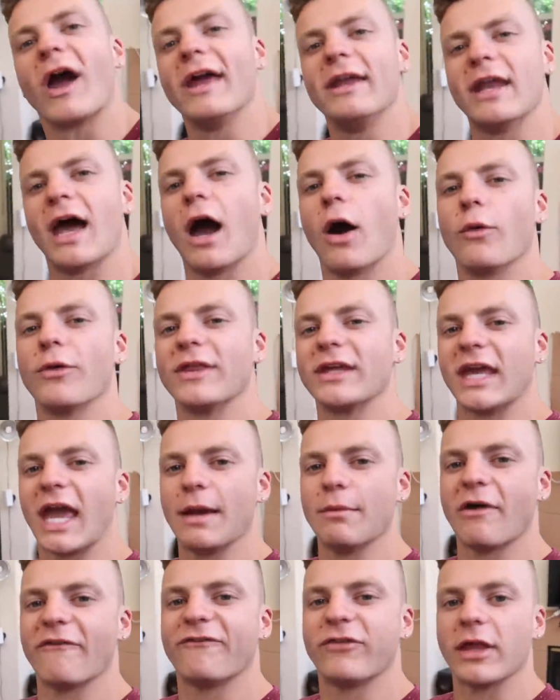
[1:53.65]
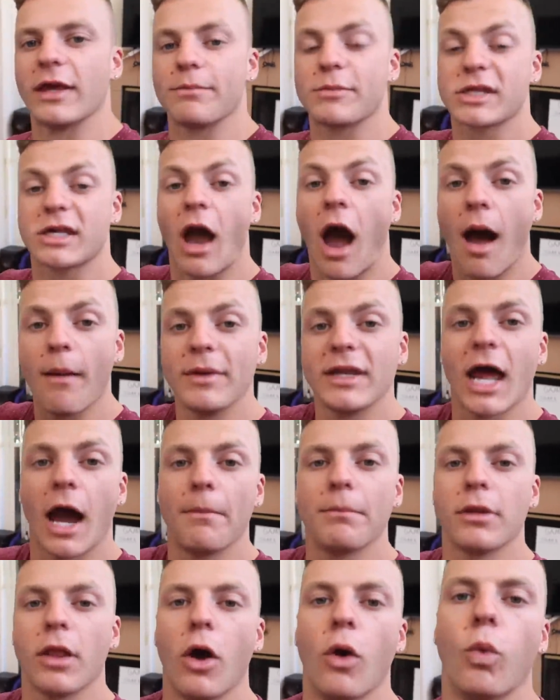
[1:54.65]
right now with a game of flips. Comment
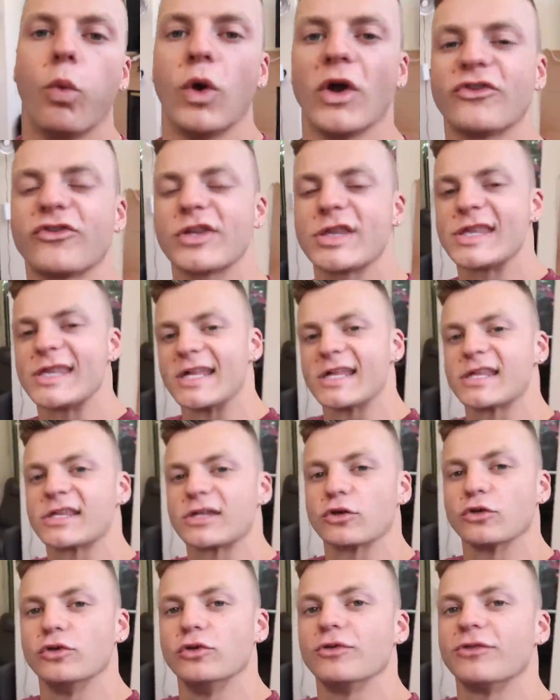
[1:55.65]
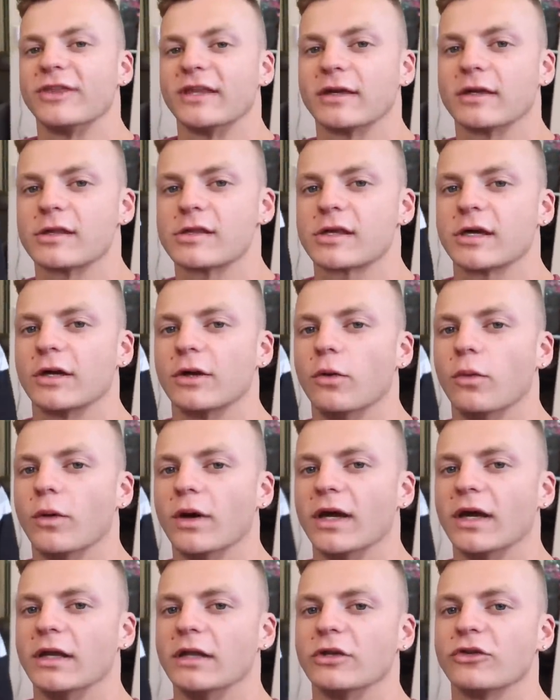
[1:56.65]
down below which sister you think is gonna
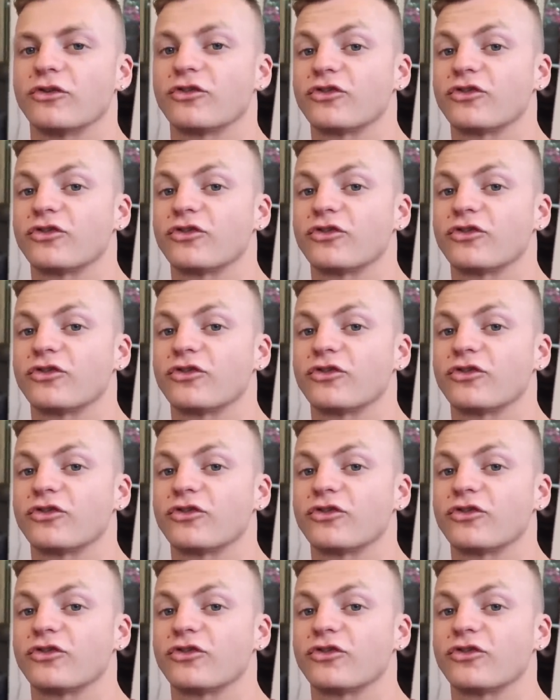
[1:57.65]
win,